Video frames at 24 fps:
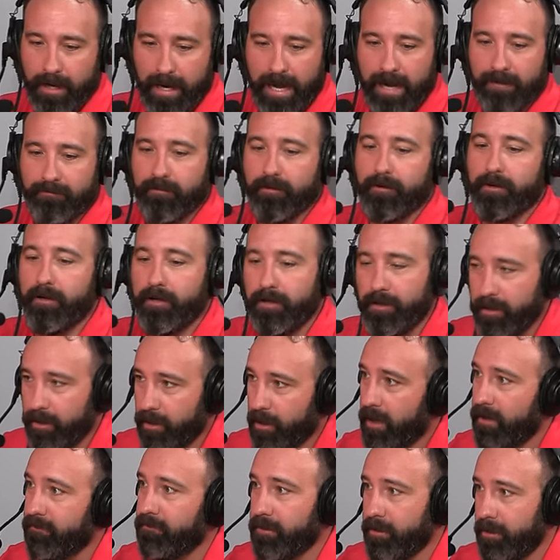to Africa
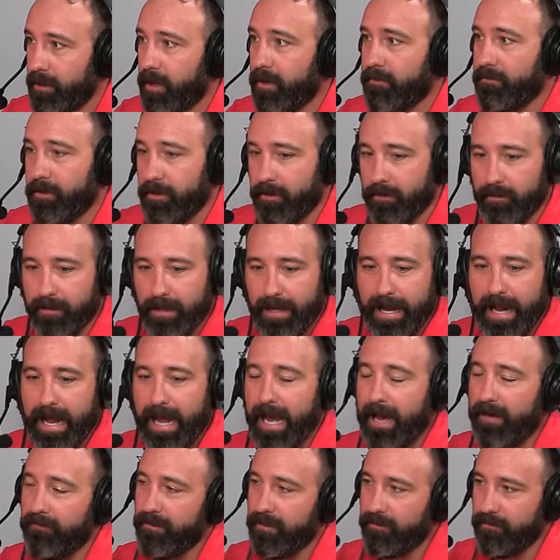year after year after year. They
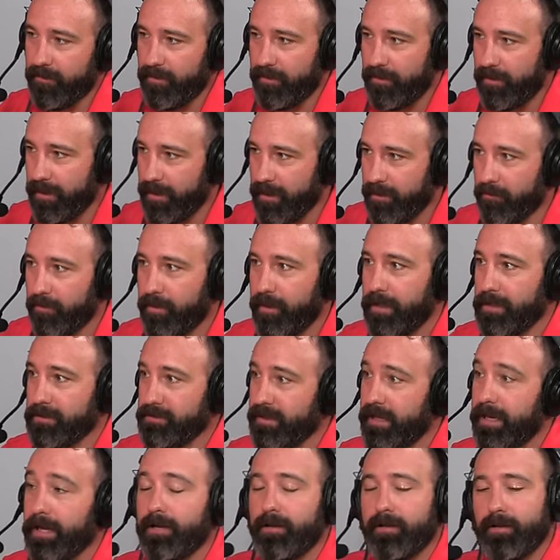have everything in place.
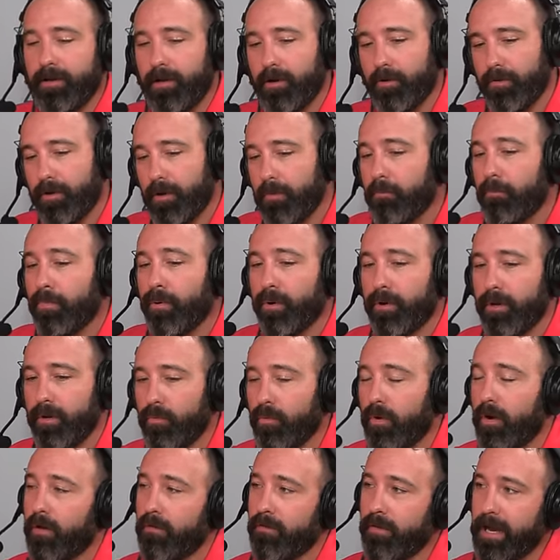They, you know, they're pretty
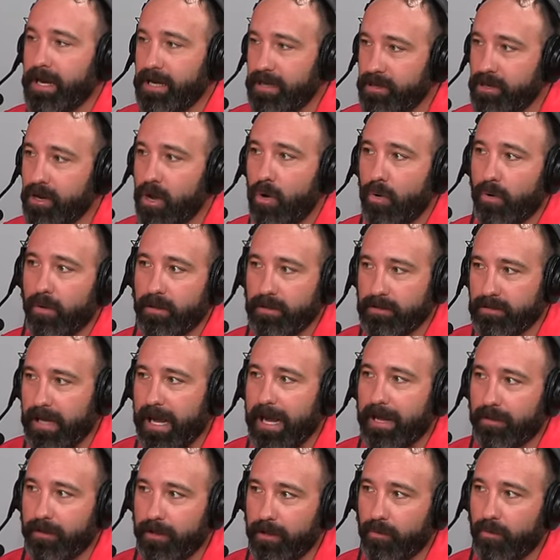well, they know
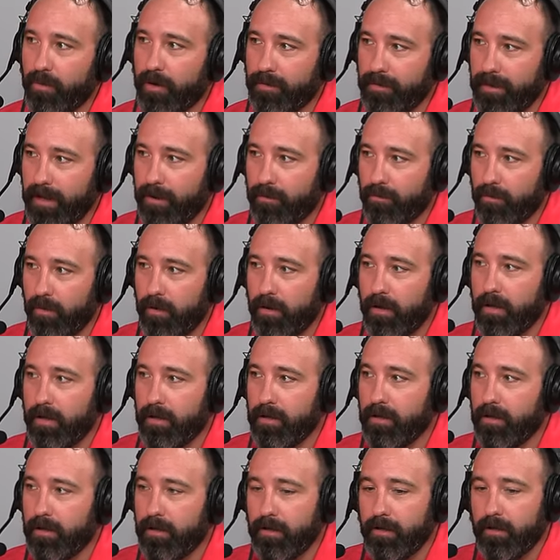exactly what they want
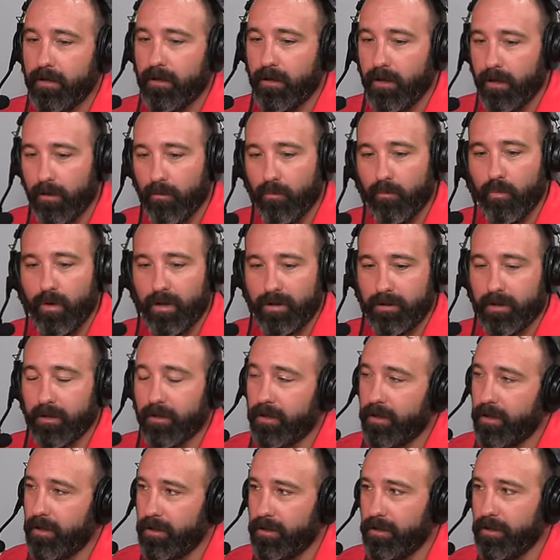and what they're
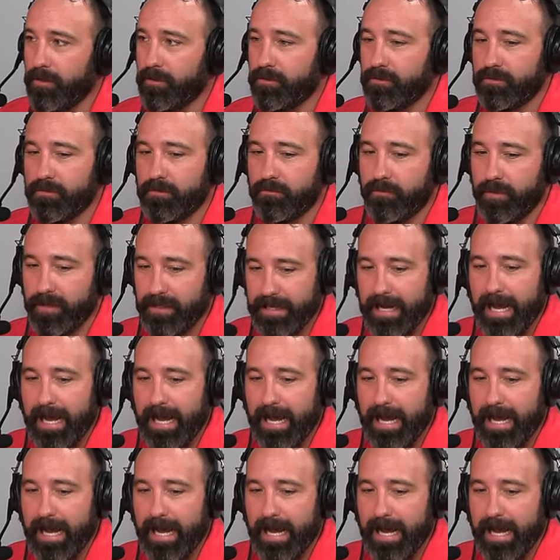going to use. But